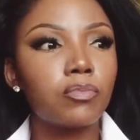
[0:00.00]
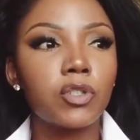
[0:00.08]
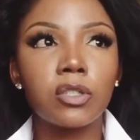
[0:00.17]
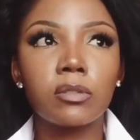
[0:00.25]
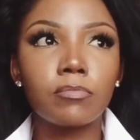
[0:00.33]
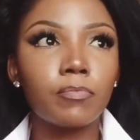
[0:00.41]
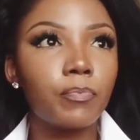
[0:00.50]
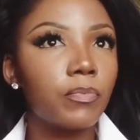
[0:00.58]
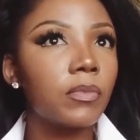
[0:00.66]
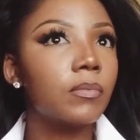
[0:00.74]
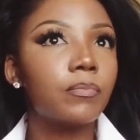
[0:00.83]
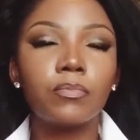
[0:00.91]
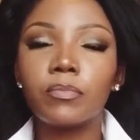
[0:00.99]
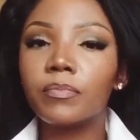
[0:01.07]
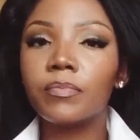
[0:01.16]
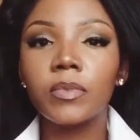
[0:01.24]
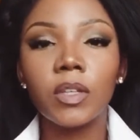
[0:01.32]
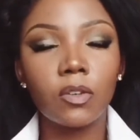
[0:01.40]
just,
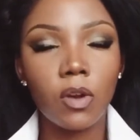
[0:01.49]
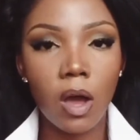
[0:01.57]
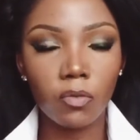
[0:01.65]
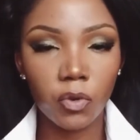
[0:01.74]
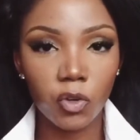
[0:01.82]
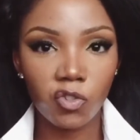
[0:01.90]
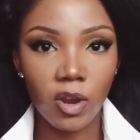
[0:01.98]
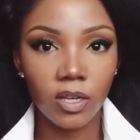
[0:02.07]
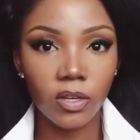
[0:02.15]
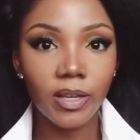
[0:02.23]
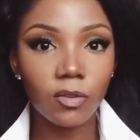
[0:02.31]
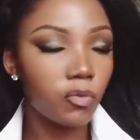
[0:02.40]
you know how road rage.